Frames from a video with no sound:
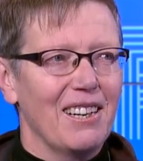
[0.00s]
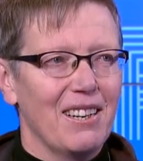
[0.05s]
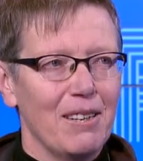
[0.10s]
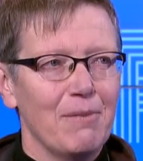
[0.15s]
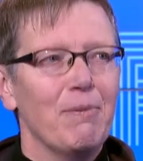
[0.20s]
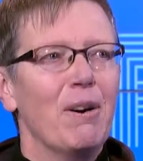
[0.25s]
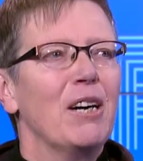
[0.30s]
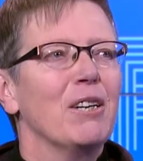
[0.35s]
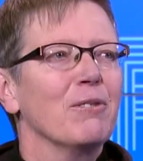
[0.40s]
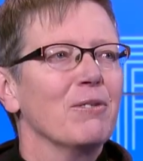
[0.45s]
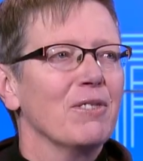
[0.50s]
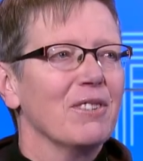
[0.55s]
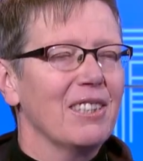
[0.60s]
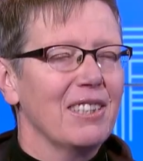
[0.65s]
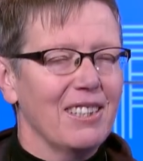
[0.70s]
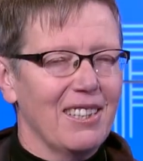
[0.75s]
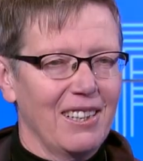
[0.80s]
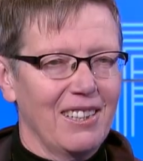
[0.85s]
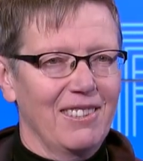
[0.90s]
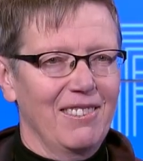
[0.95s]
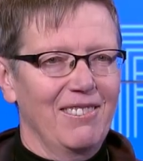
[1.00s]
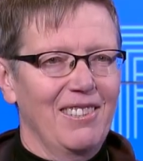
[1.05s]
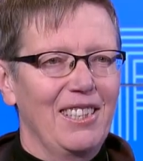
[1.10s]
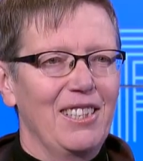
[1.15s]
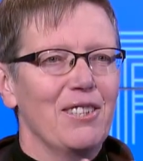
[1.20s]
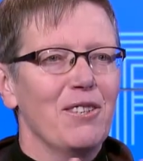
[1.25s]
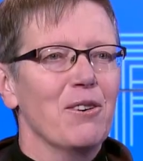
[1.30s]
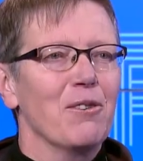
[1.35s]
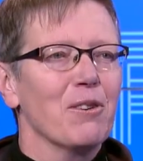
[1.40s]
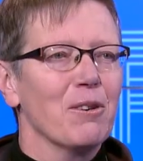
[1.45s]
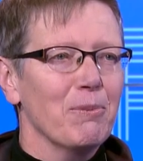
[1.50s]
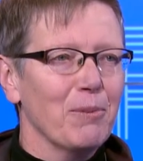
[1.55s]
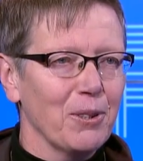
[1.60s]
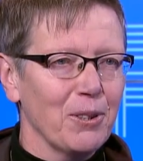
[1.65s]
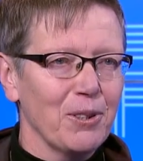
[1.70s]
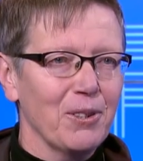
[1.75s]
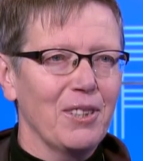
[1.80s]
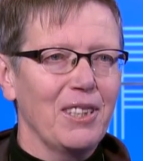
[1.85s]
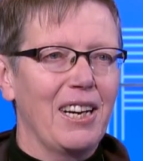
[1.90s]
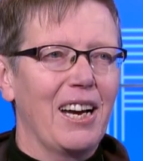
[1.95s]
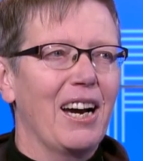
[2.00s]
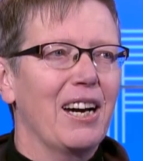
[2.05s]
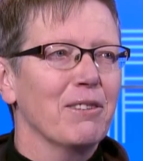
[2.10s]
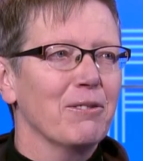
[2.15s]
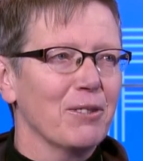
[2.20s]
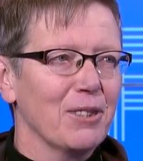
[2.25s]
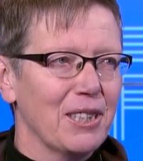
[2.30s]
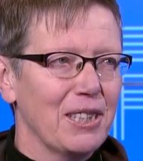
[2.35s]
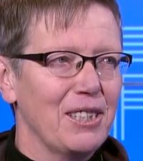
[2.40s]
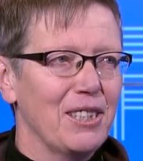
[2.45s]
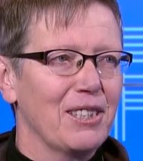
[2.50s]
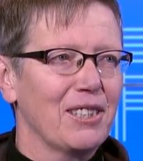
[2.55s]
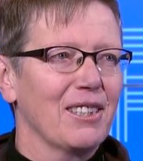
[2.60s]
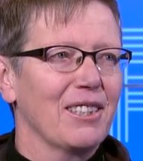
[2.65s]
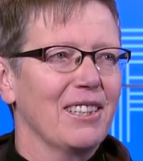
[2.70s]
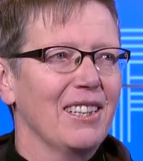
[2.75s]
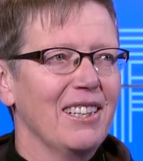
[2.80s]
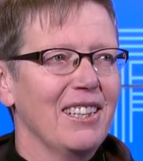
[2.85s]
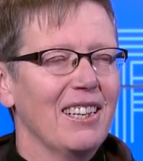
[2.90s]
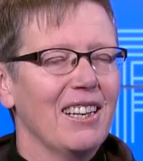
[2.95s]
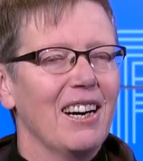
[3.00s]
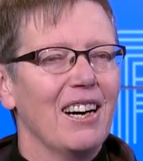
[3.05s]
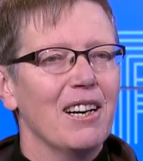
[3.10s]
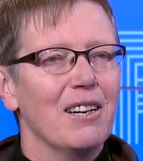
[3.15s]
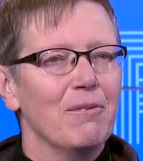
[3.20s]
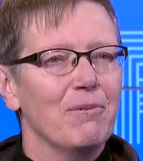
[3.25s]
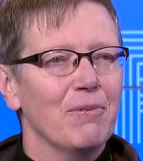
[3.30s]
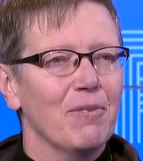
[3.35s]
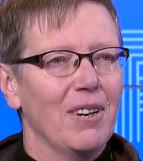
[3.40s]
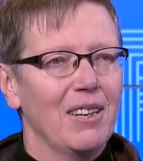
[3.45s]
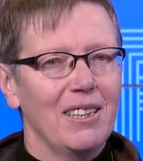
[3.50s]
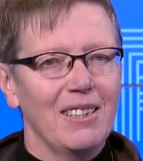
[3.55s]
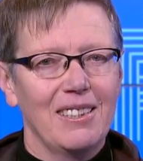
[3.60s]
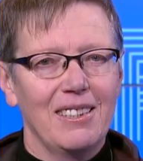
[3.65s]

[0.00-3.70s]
about the normal the average um,